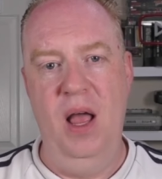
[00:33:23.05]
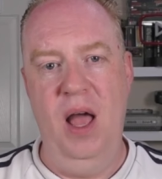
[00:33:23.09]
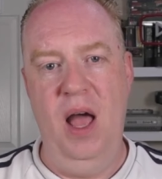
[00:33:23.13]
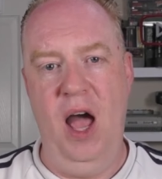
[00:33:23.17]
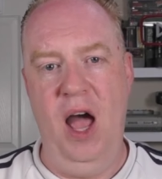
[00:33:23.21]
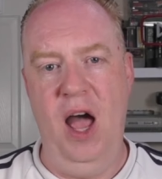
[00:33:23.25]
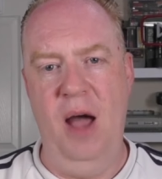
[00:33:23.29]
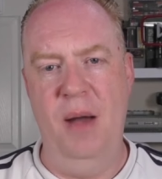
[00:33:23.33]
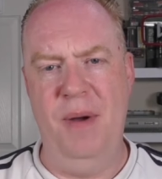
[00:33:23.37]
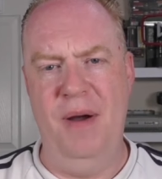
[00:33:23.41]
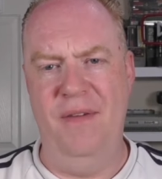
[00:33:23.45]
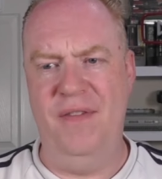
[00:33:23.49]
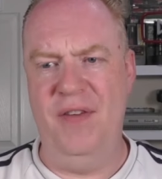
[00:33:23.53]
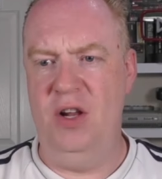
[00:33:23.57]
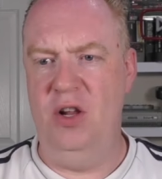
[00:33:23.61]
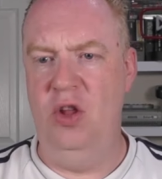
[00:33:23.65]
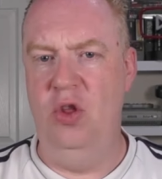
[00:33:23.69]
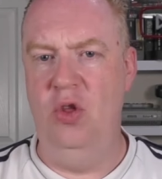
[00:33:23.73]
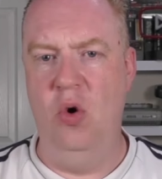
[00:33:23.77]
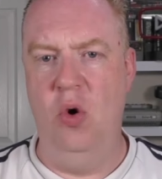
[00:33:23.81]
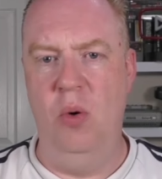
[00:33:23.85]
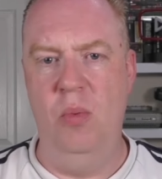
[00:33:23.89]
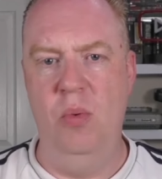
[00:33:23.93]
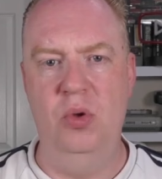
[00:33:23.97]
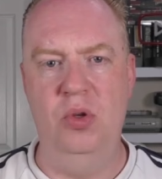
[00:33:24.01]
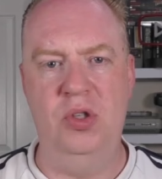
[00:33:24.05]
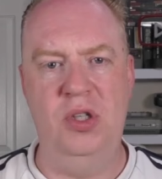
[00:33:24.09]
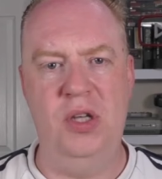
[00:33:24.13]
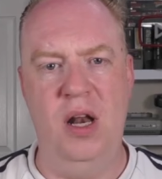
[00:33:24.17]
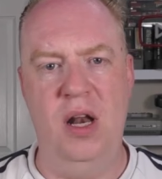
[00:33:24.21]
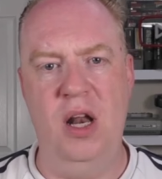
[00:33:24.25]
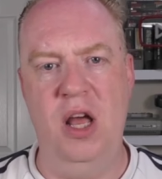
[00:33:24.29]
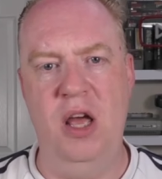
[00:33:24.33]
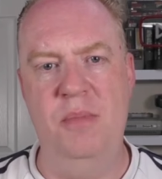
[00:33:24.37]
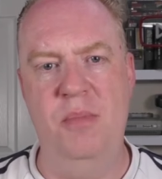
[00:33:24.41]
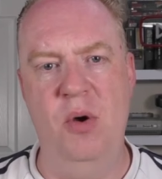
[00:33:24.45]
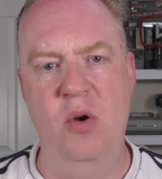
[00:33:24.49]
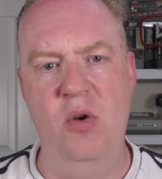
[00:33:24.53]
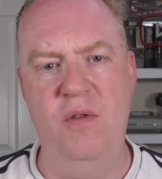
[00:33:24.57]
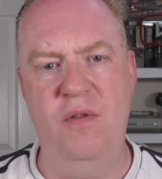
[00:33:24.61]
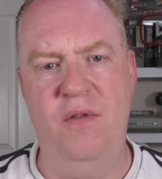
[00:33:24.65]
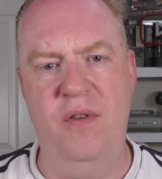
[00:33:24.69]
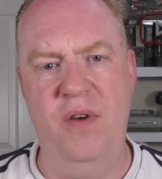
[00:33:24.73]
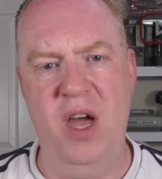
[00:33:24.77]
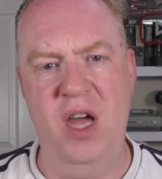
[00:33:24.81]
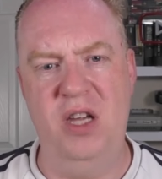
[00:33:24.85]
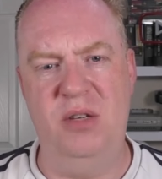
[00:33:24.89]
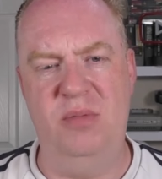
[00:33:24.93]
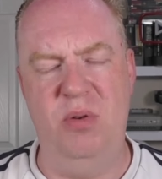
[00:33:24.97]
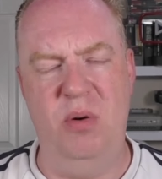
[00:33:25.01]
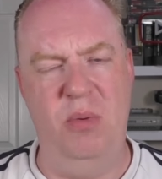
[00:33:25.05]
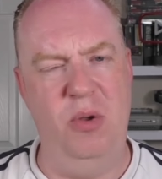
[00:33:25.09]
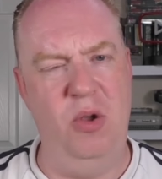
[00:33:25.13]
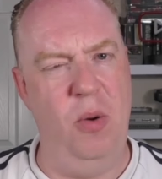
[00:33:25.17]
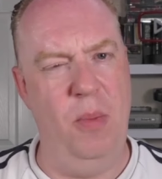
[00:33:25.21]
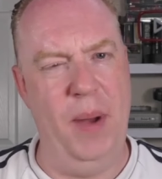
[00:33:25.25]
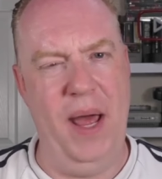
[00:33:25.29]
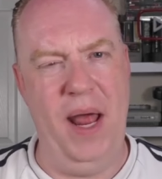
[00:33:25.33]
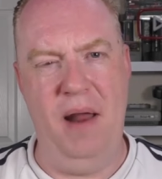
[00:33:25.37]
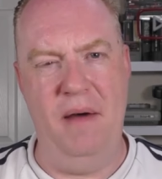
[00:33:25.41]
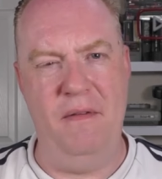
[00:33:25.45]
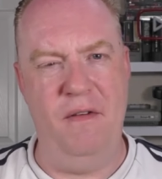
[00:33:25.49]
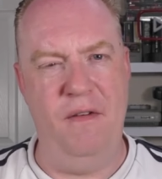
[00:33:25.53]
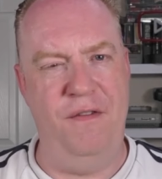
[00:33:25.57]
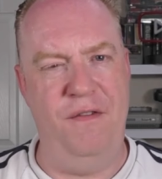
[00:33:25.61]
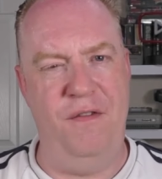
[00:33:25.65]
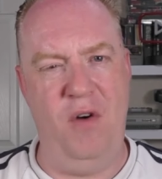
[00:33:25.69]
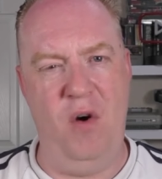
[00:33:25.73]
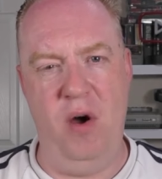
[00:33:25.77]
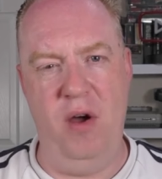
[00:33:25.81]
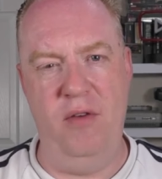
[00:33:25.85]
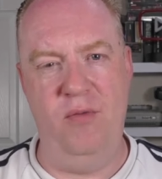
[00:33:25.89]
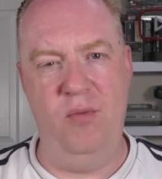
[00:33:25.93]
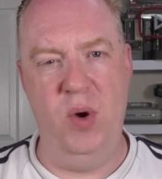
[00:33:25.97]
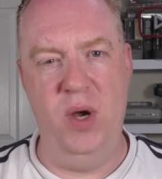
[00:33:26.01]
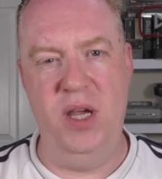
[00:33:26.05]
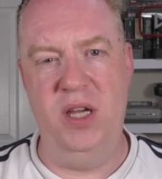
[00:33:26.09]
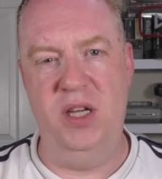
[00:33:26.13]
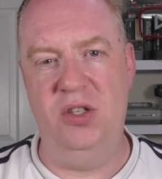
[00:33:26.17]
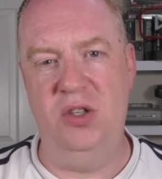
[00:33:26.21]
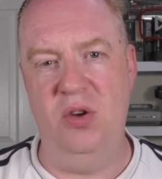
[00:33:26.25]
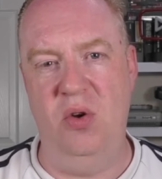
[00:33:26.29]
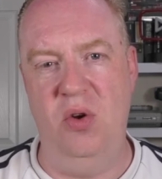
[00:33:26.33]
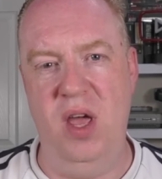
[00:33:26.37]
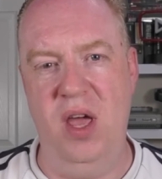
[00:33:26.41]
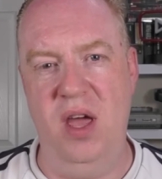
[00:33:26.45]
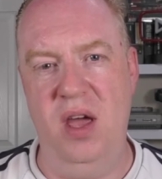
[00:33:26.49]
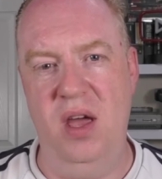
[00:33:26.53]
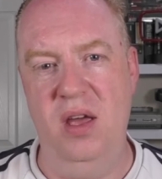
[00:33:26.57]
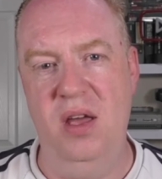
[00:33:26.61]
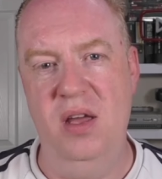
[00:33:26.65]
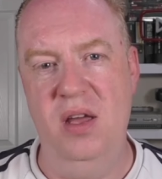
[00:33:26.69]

I think the normal Sunday boot fair's probably got about another 5 weeks on it.